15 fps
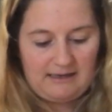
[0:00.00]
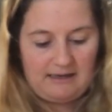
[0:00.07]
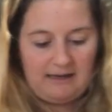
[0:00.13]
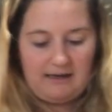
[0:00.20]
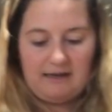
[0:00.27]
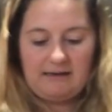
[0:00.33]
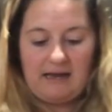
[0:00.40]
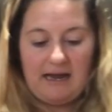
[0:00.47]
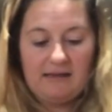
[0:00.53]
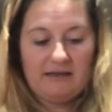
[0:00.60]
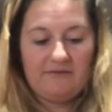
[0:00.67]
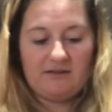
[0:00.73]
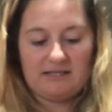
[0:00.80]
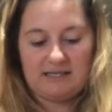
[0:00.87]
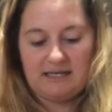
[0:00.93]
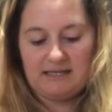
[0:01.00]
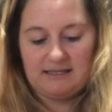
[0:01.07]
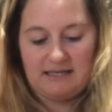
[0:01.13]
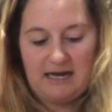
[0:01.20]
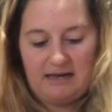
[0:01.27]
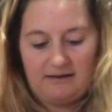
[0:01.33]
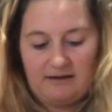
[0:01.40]
And I leave the
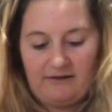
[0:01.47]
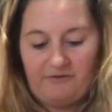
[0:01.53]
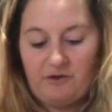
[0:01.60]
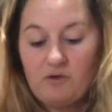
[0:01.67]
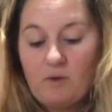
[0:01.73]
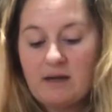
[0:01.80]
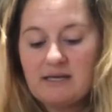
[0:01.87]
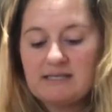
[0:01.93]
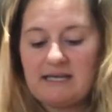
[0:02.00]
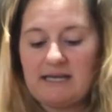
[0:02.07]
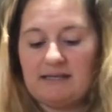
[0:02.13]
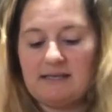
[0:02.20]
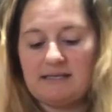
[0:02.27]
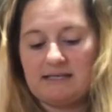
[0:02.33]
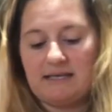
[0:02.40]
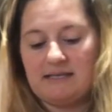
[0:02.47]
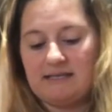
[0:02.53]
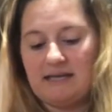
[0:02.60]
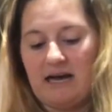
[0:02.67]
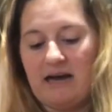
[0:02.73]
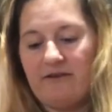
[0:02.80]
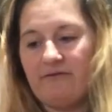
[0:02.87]
skins on. If you wanna take the
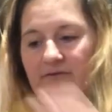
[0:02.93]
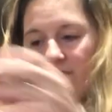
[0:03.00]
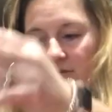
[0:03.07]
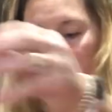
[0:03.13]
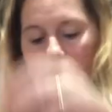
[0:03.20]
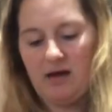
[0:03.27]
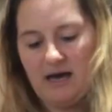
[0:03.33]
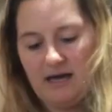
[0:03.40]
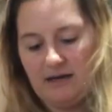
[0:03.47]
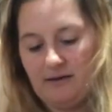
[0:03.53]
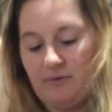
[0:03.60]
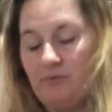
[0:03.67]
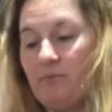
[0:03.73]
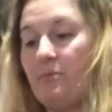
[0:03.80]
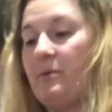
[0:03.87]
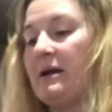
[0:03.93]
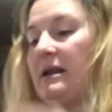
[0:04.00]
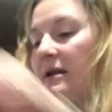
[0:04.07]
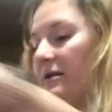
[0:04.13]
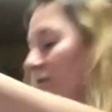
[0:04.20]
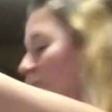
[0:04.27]
skins off, go ahead. But